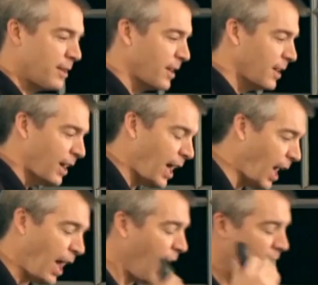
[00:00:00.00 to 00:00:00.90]
And
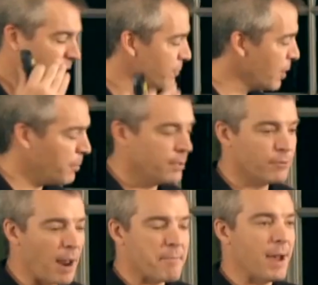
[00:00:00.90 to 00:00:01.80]
I, I, have trouble
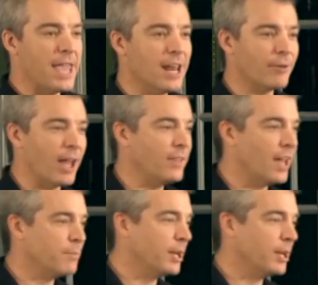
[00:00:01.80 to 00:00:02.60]
even wrapping my head around that.